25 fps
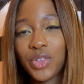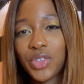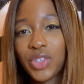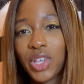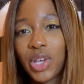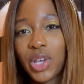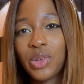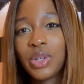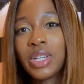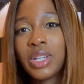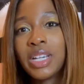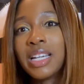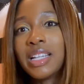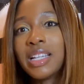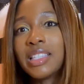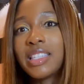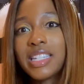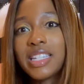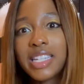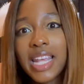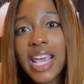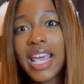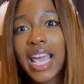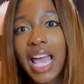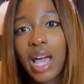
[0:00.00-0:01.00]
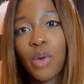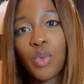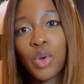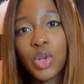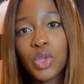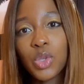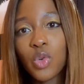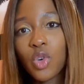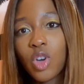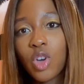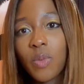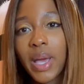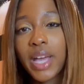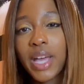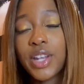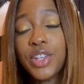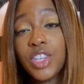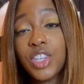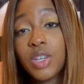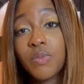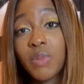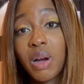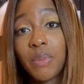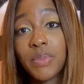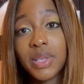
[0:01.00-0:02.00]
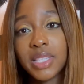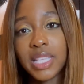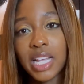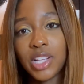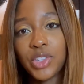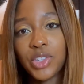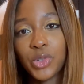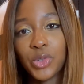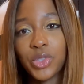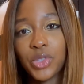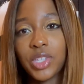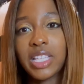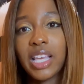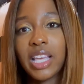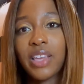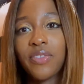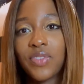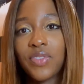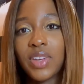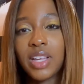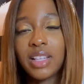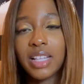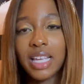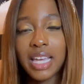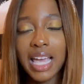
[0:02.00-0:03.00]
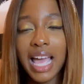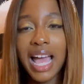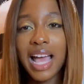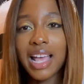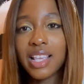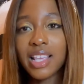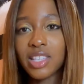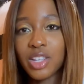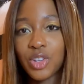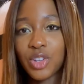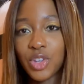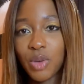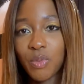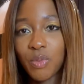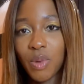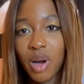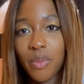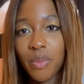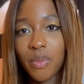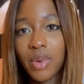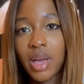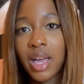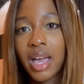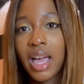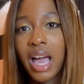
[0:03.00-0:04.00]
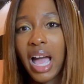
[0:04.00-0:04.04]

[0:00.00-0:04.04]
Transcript: So today I want to talk about new mum essentials because I feel like as a new mum,